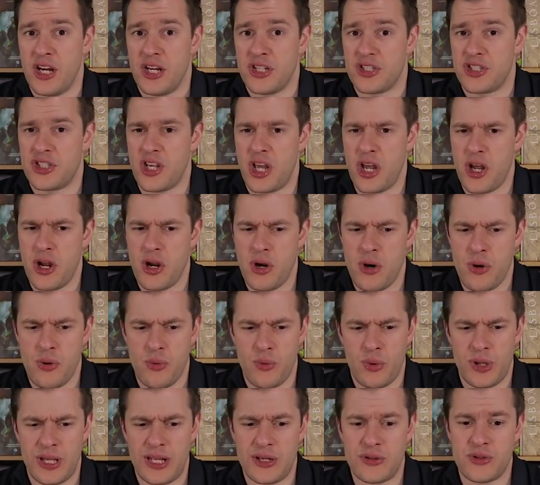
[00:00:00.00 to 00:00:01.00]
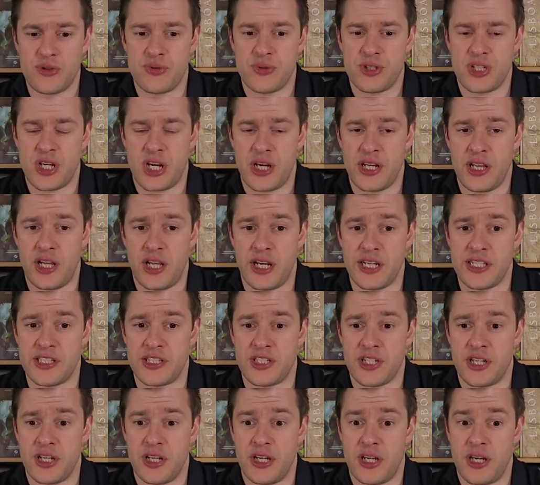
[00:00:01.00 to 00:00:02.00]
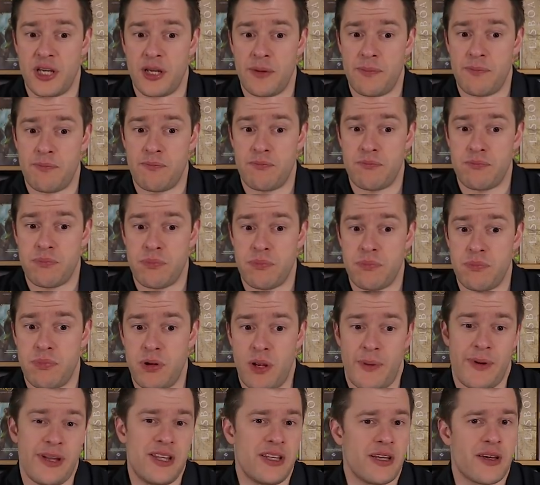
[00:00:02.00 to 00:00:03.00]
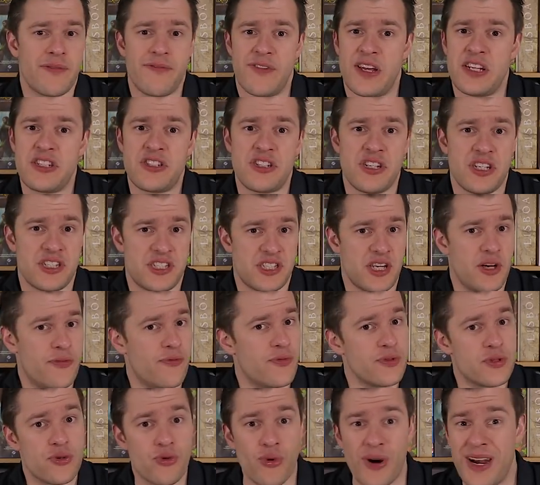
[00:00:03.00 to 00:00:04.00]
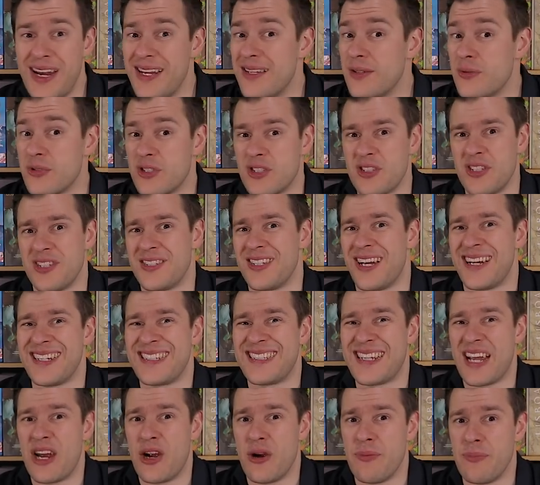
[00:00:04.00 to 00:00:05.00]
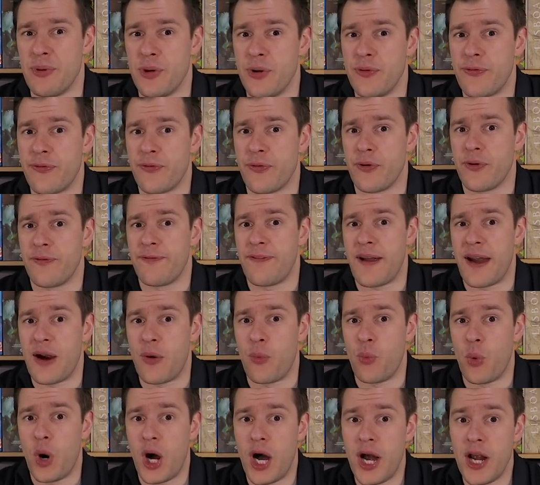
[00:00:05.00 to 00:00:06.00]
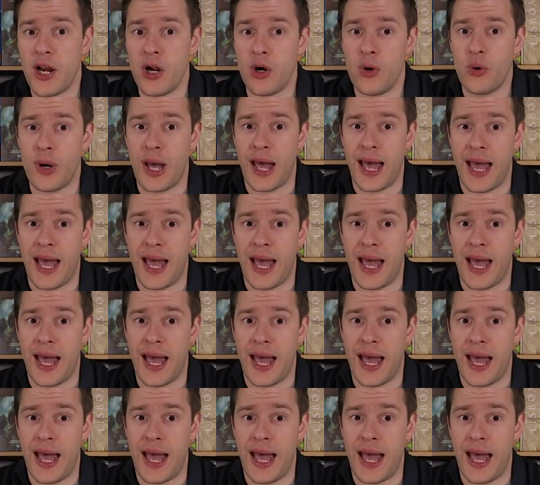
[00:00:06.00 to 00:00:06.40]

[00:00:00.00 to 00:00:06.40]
So what else was highlighted? I mean, the convention itself was great. I was on the Dice Tower booth for a fair while.